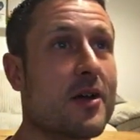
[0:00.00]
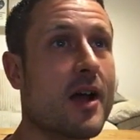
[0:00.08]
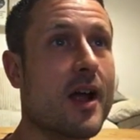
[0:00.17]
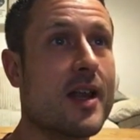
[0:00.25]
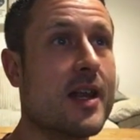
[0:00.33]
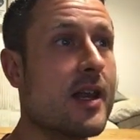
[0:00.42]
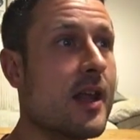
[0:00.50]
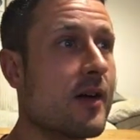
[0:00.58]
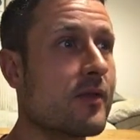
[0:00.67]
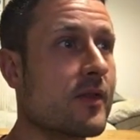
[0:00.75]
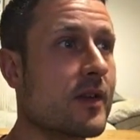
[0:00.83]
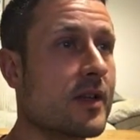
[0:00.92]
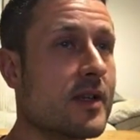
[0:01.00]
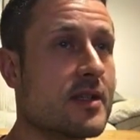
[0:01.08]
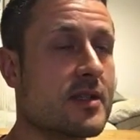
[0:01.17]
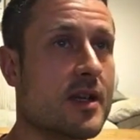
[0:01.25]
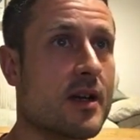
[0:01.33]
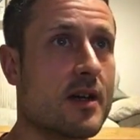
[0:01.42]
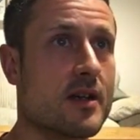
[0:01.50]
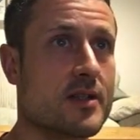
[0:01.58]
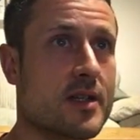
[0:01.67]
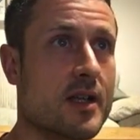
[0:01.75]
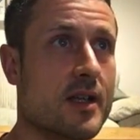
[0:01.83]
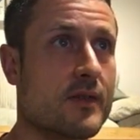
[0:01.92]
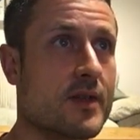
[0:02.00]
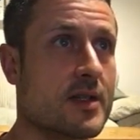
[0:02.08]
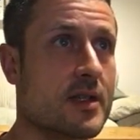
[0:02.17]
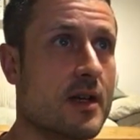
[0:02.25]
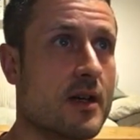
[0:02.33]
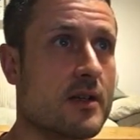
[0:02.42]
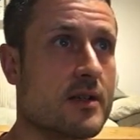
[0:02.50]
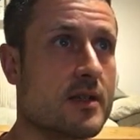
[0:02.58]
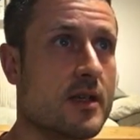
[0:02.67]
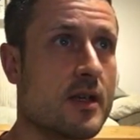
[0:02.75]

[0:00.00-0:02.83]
I love these cars. I love these cars.